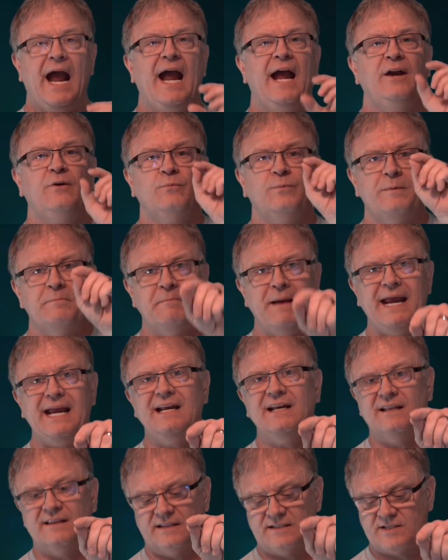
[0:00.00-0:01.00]
And
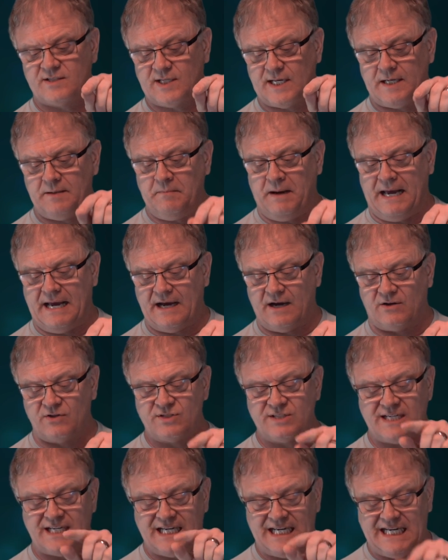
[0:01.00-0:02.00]
remain in the same
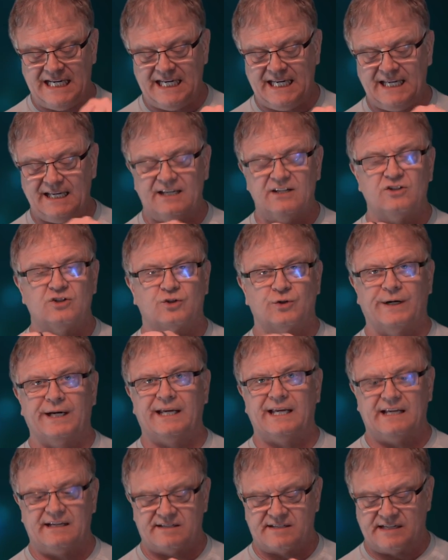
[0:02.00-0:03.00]
house, eating and
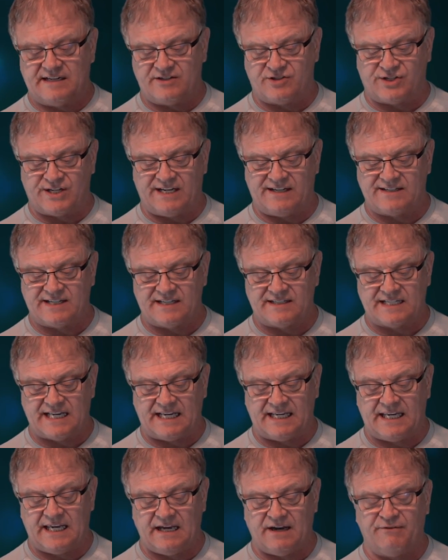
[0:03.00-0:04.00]
drinking such things as
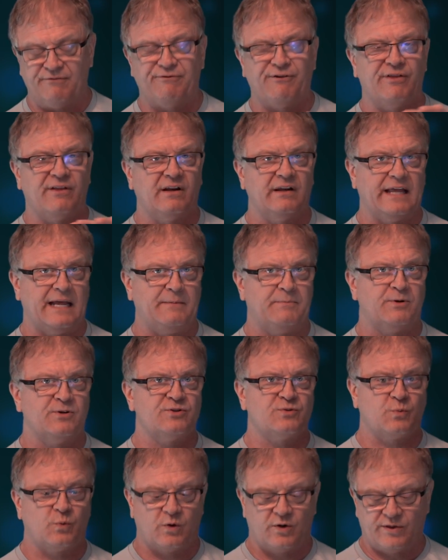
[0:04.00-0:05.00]
they give, for the labor
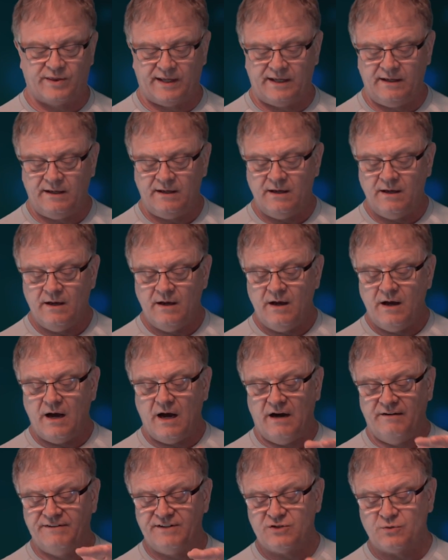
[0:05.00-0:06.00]
is worthy
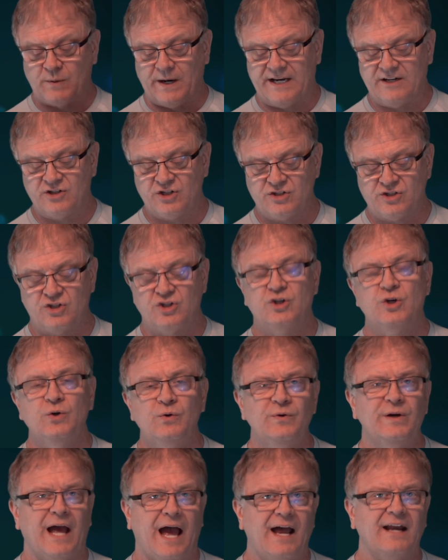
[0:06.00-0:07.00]
of his wages.
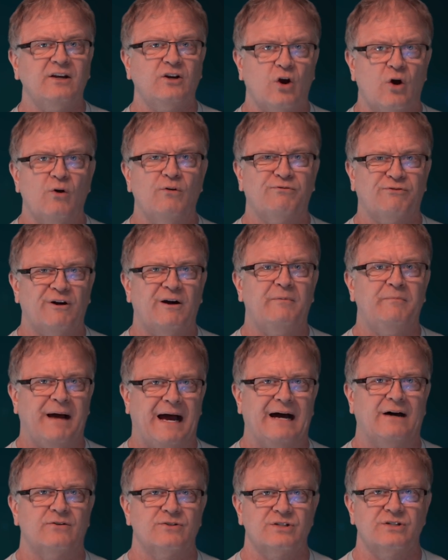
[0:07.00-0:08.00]
Do not go from
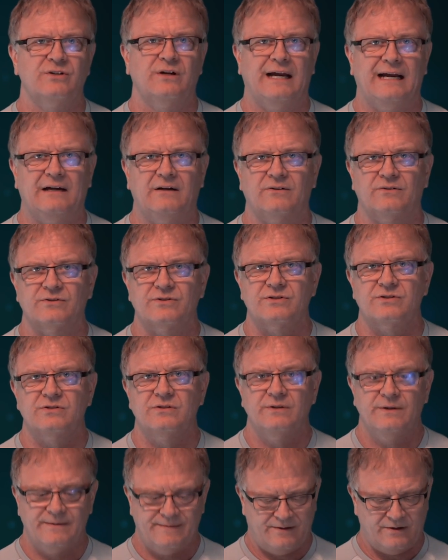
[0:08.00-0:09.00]
house to house,
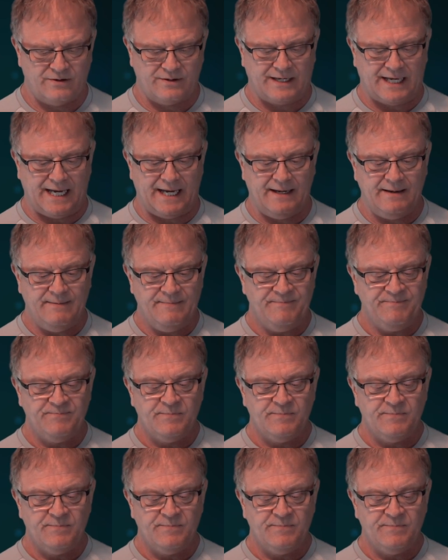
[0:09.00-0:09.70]
okay?